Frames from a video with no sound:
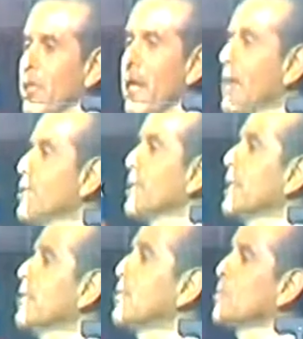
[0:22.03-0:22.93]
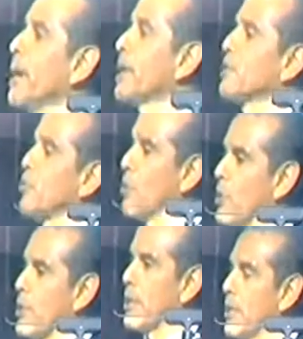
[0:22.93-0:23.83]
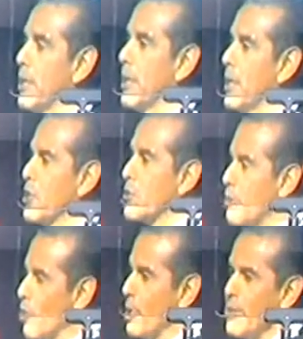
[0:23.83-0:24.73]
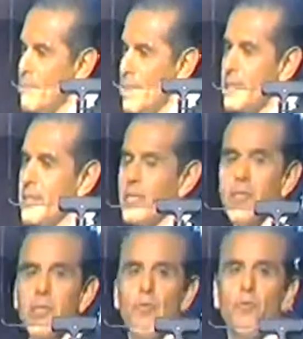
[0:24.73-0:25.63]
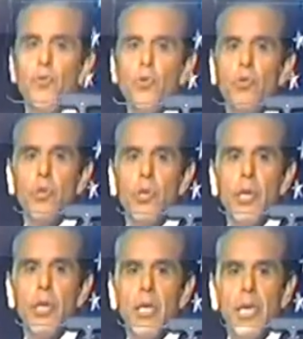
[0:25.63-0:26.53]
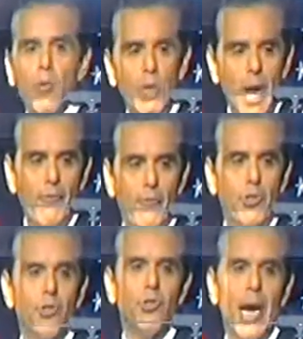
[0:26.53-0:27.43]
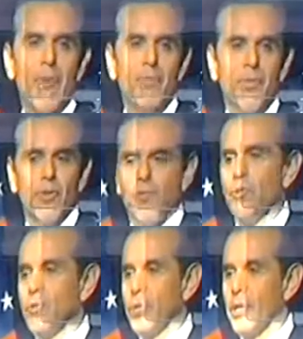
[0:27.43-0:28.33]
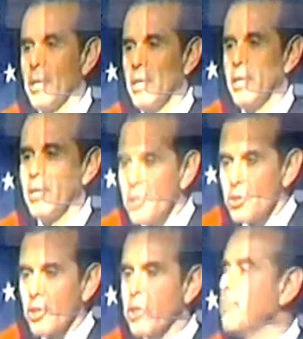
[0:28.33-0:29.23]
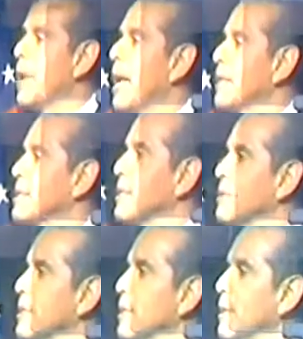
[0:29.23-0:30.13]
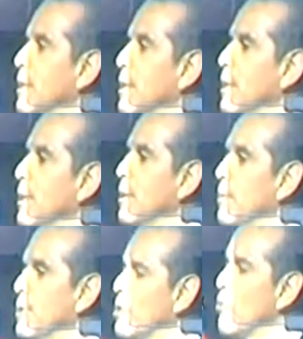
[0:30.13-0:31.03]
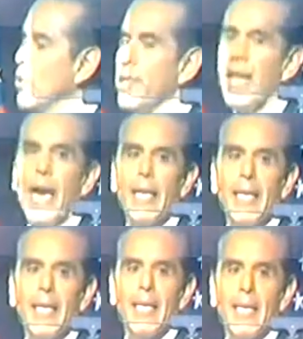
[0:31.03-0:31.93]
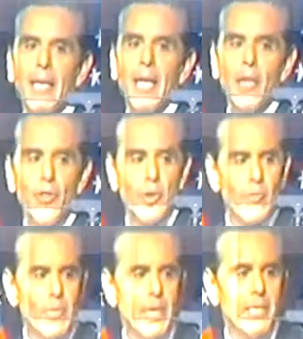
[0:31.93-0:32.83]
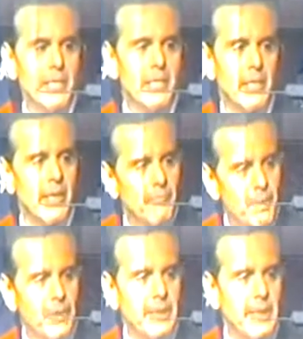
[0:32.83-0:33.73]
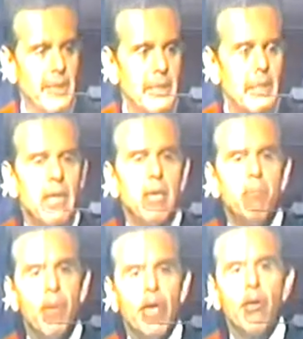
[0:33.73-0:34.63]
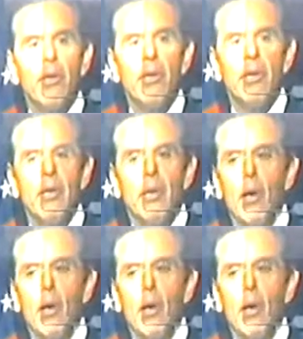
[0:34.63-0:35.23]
to put Angelenos back to work, supporting the businesses of the future that will offer the jobs of the future. These are the good policies. But they're more than that. They're a means of building a better,